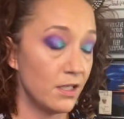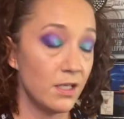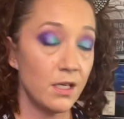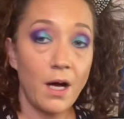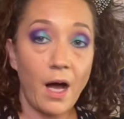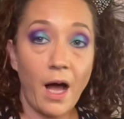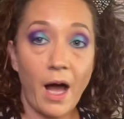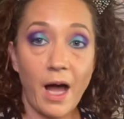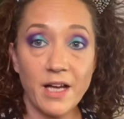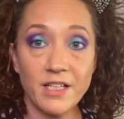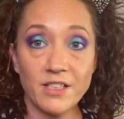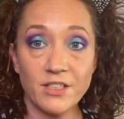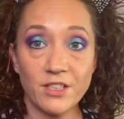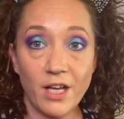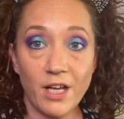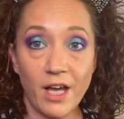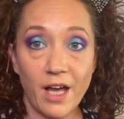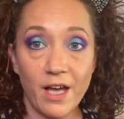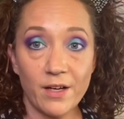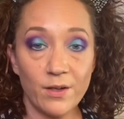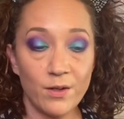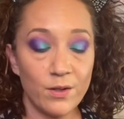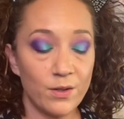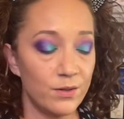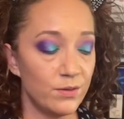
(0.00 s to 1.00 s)

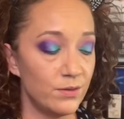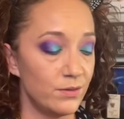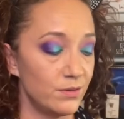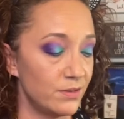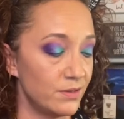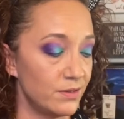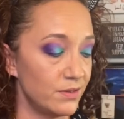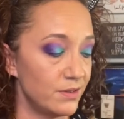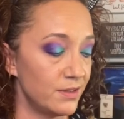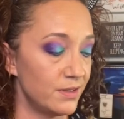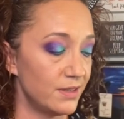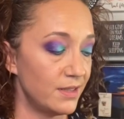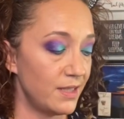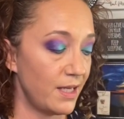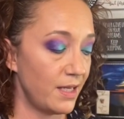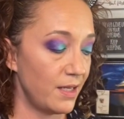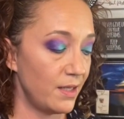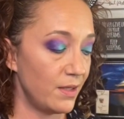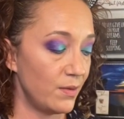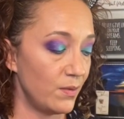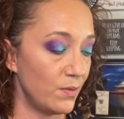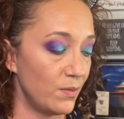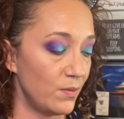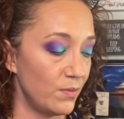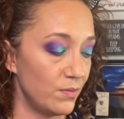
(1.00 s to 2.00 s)
eyeshadow
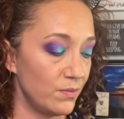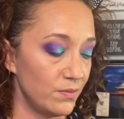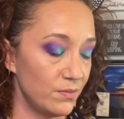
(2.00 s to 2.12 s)
than,